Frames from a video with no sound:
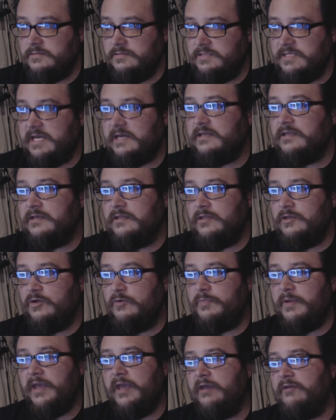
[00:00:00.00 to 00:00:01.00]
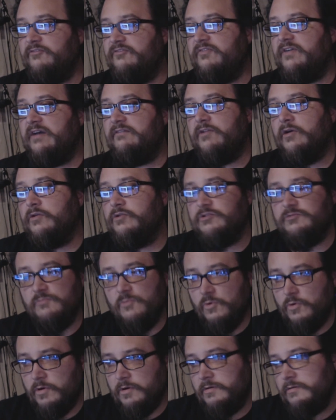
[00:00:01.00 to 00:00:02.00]
technically you're paying $5
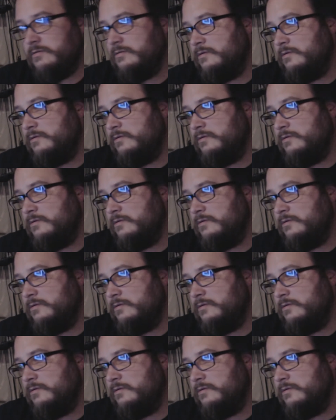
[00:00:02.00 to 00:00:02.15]
more